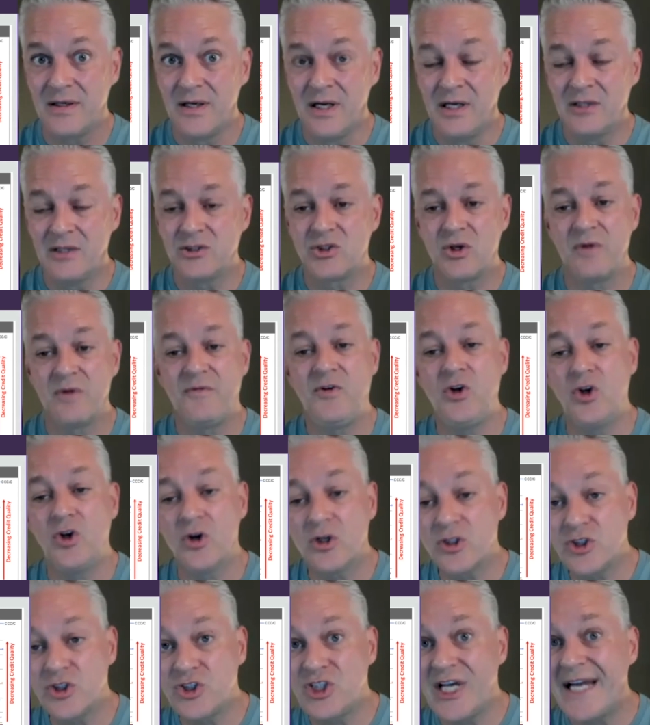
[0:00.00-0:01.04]
So if
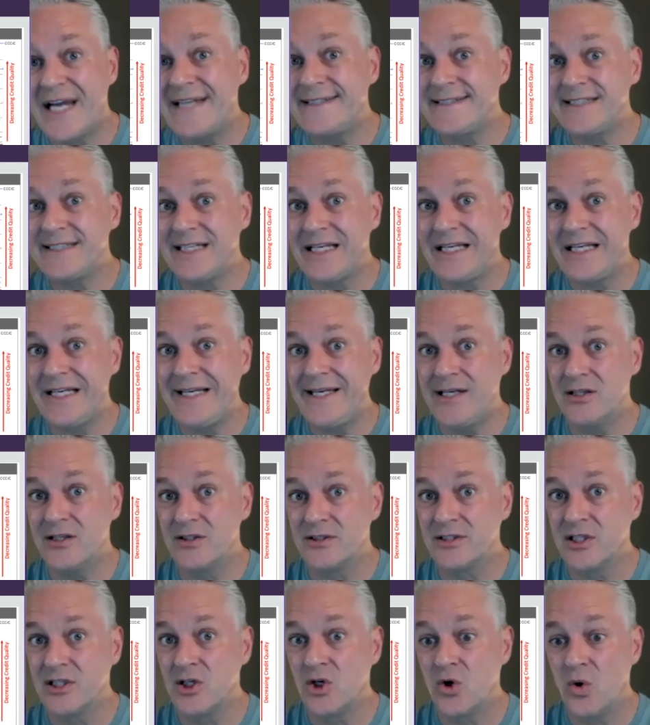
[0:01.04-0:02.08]
you're chasing
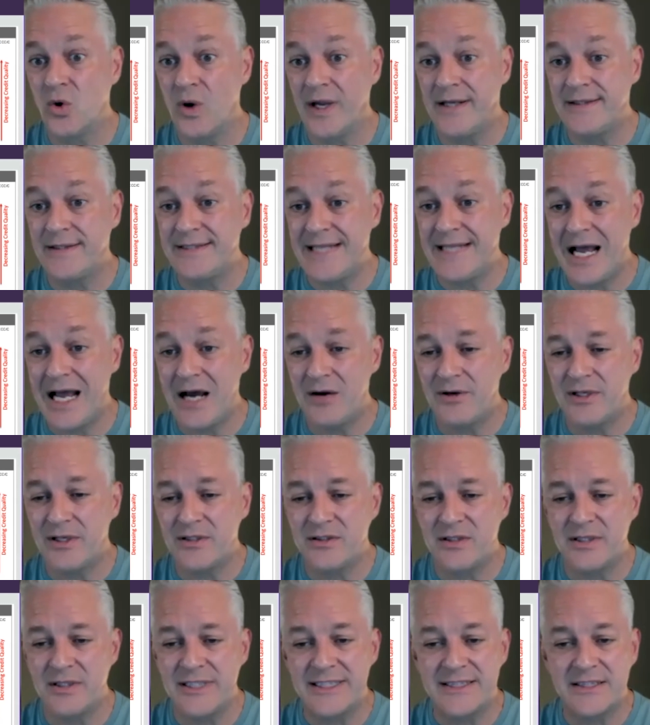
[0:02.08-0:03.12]
yield and going down
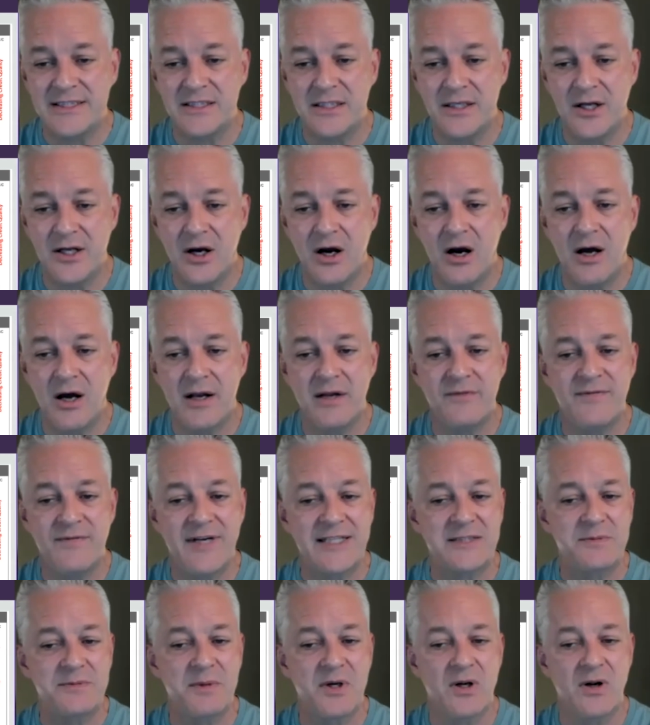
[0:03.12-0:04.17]
into these
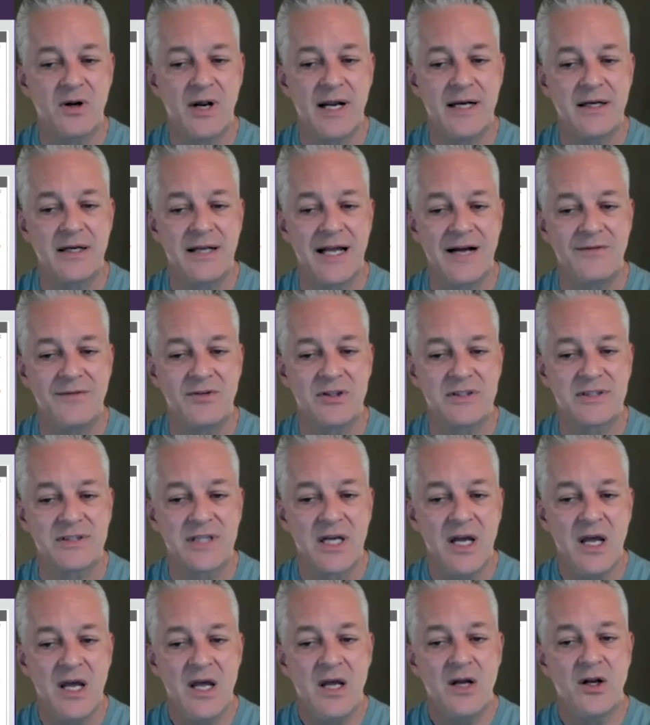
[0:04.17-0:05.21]
non-investment grade levels,
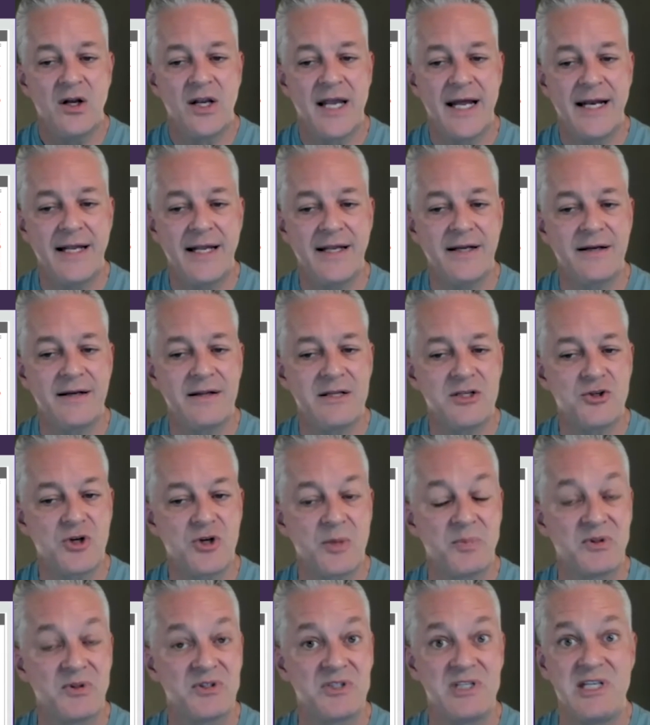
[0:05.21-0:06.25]
getting into the
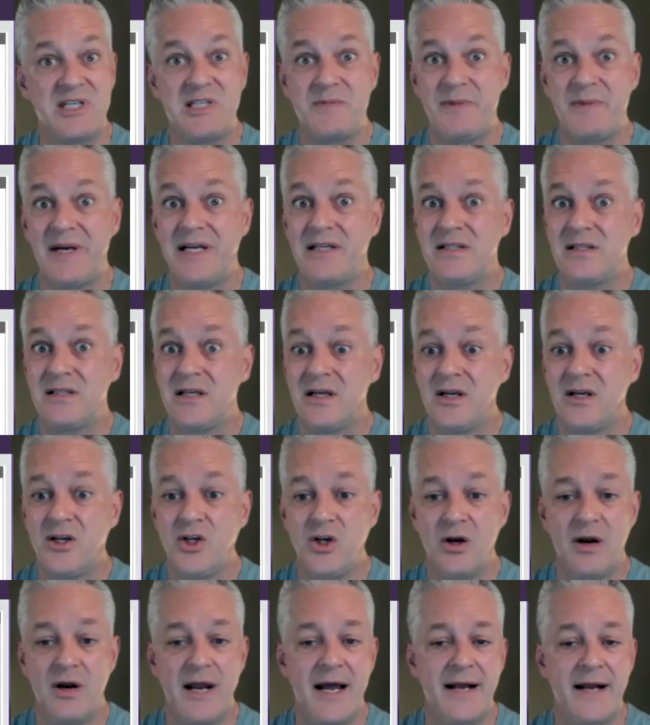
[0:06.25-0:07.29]
CCC space,
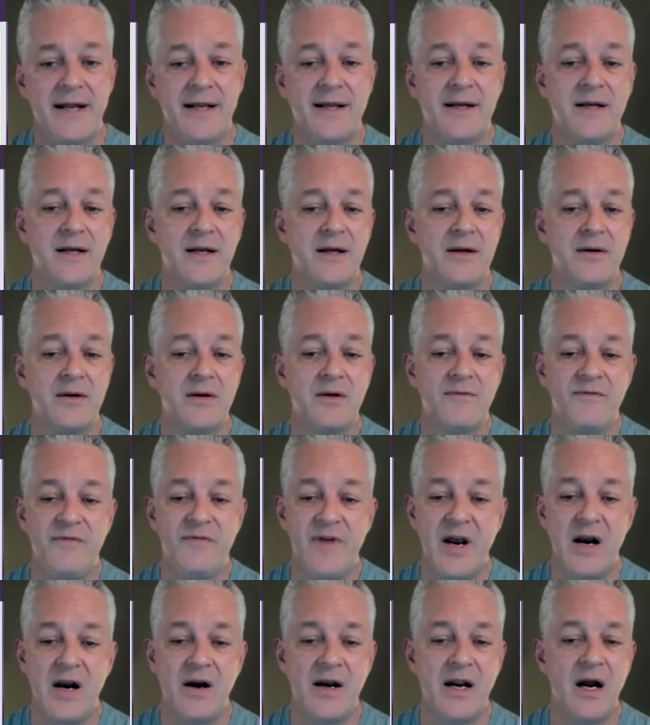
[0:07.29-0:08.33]
you're heading into
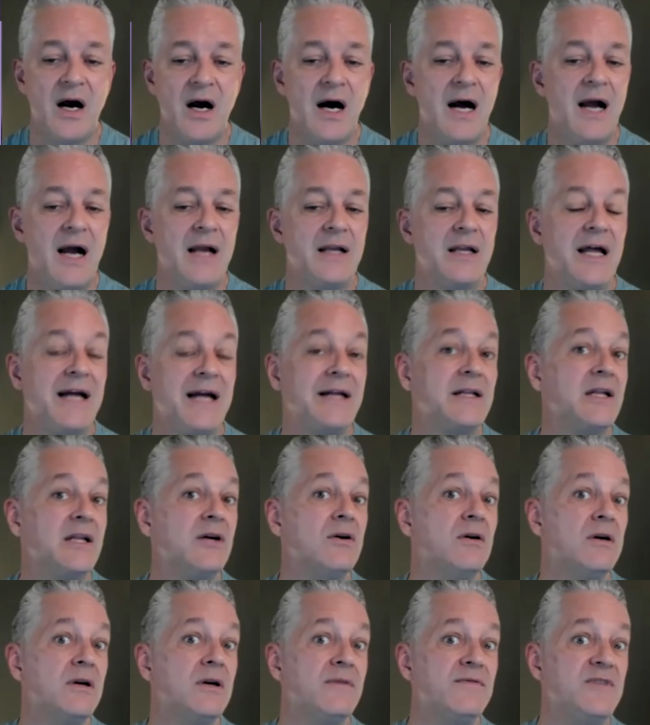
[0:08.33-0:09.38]
very high
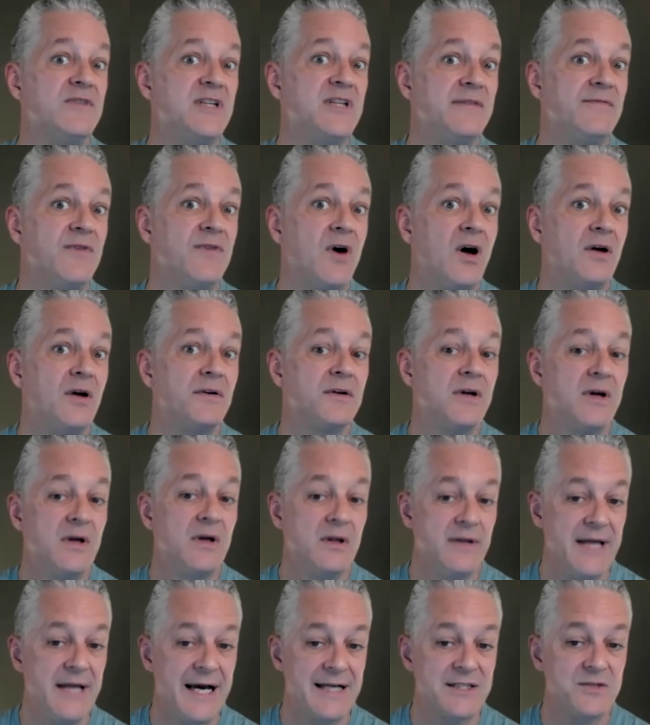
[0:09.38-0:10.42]
likelihood of default.
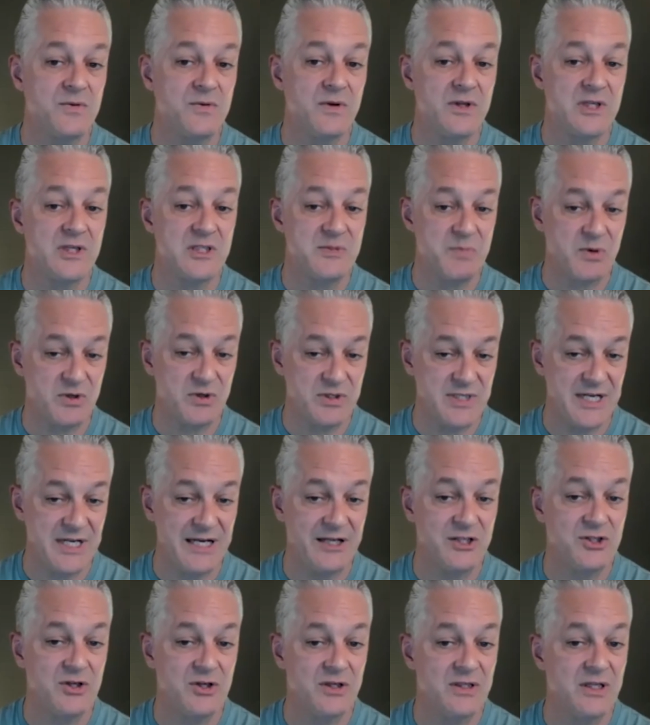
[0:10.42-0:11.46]
That's what this
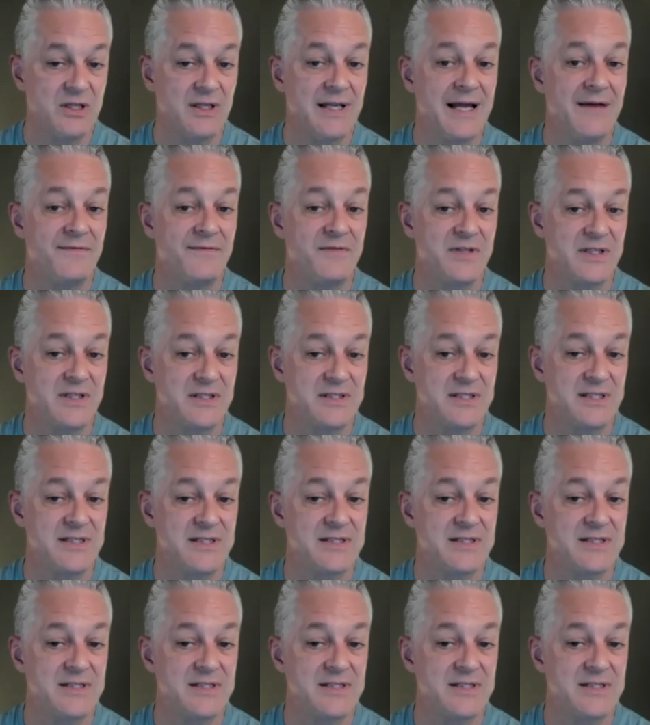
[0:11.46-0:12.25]
percentage on the left is.